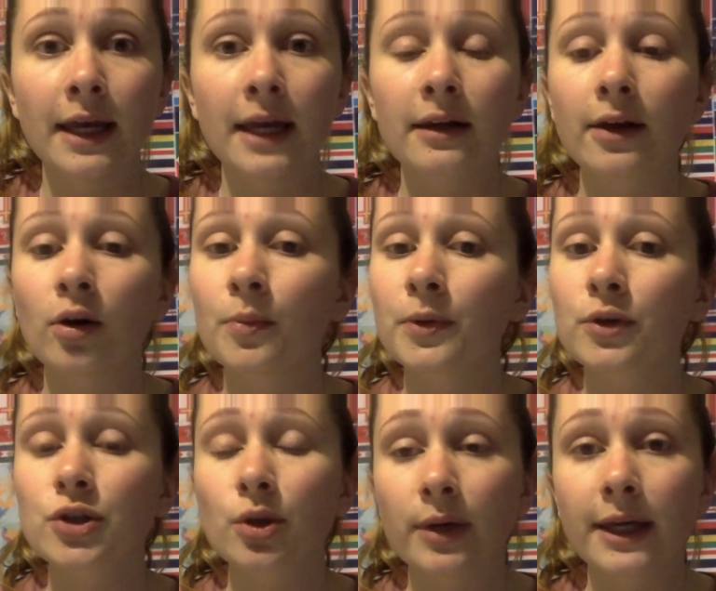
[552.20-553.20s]
and I hope you're
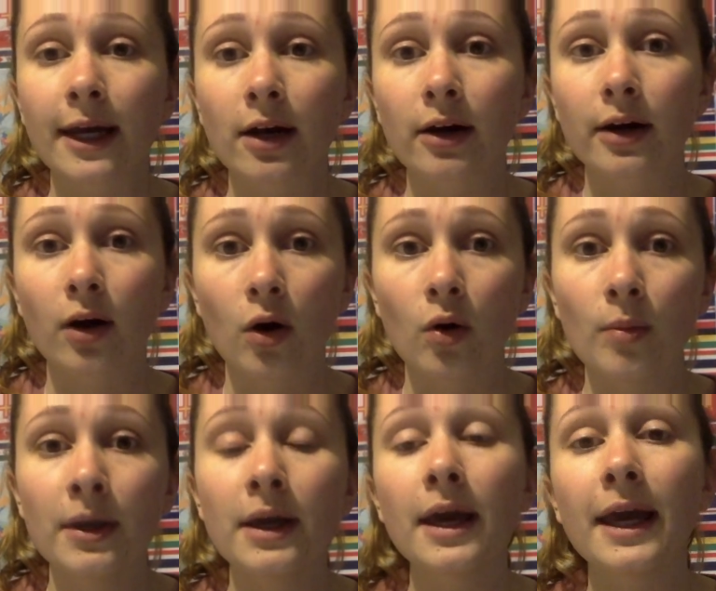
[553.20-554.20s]
showing care at home,
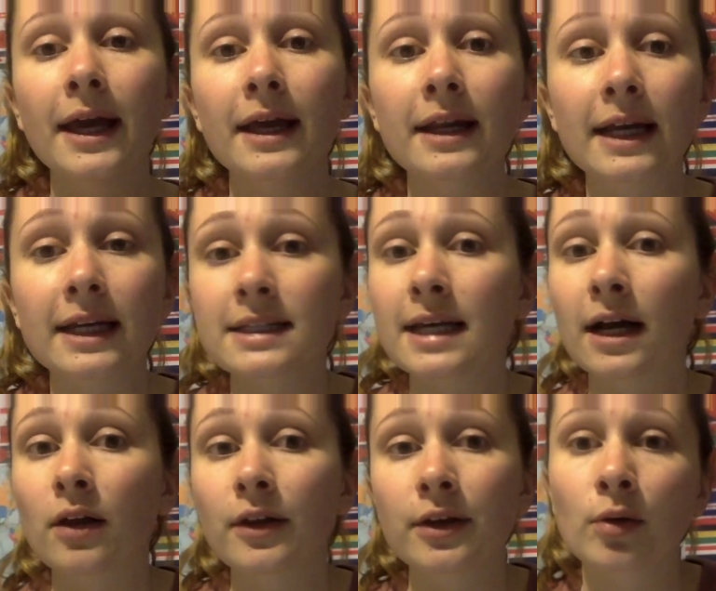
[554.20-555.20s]
and I can
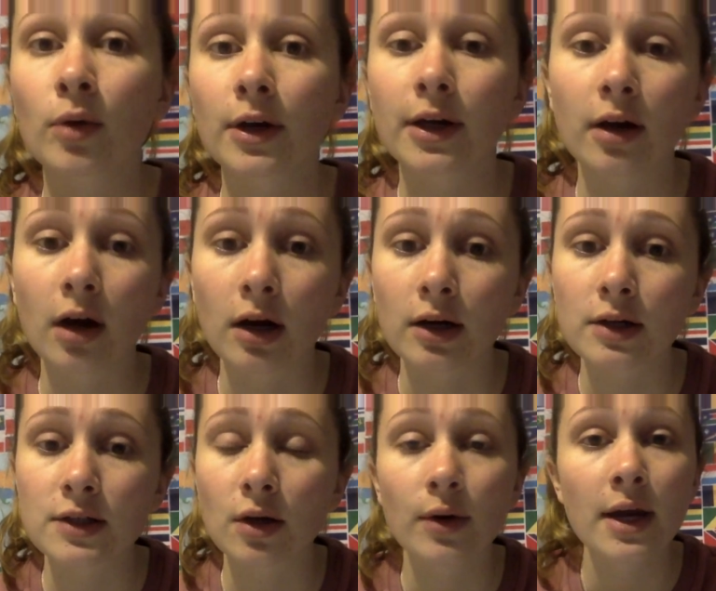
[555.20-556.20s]
tell that you're working hard,
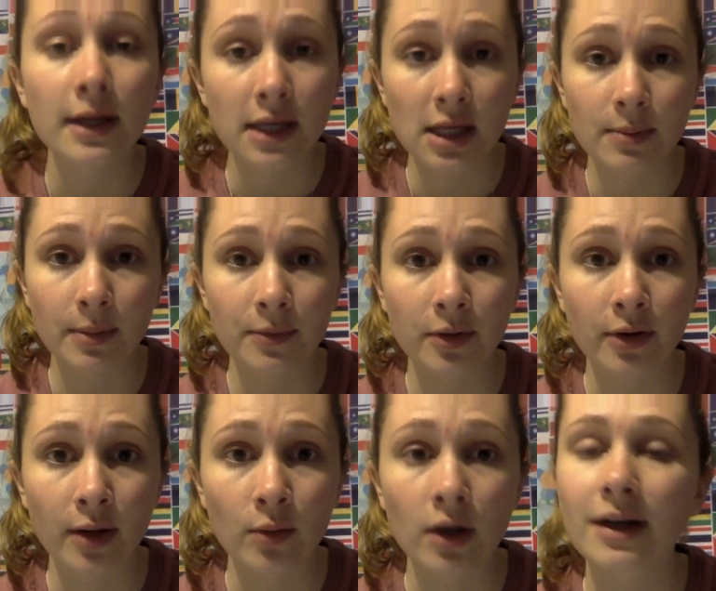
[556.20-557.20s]
so keep up the
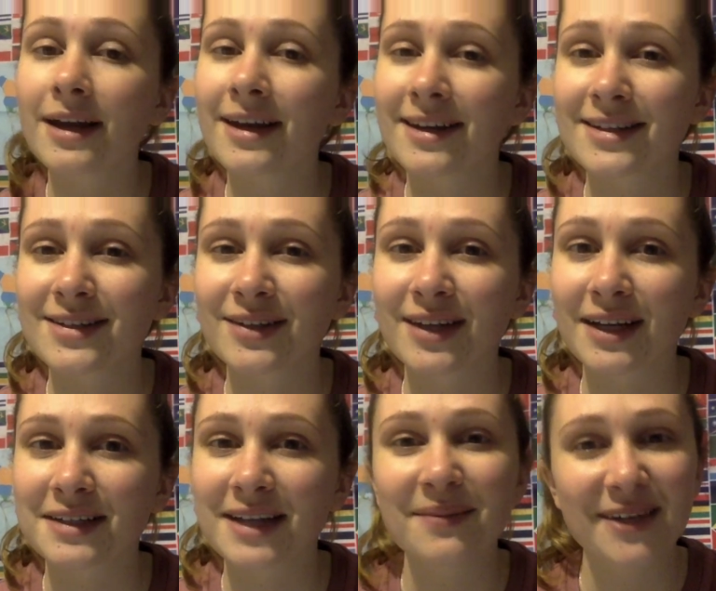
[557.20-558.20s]
great work, and until
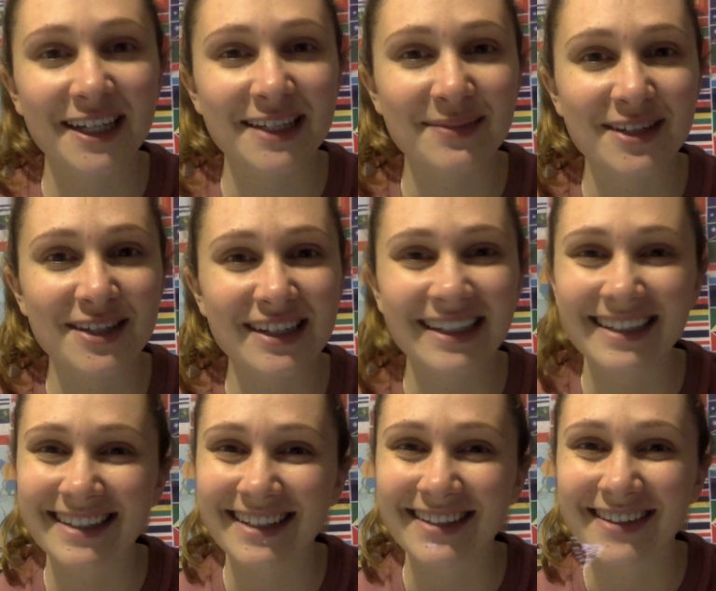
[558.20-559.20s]
next time, it's Miss G.
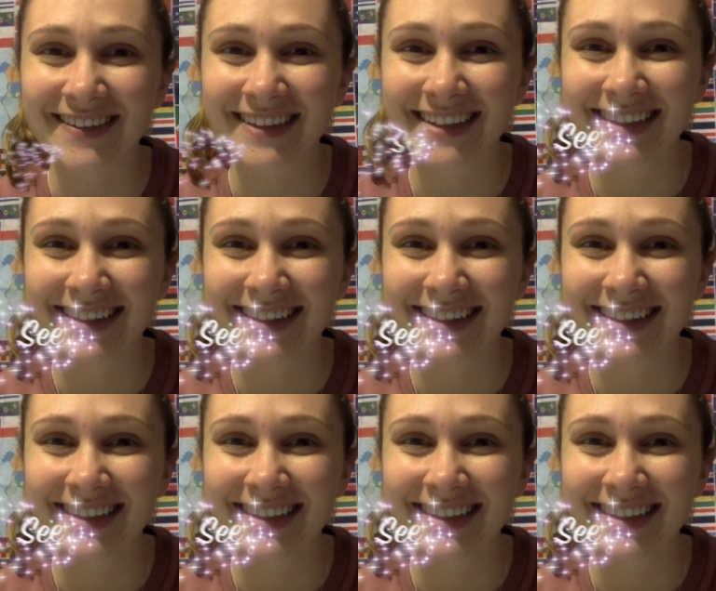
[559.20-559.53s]
See you soon.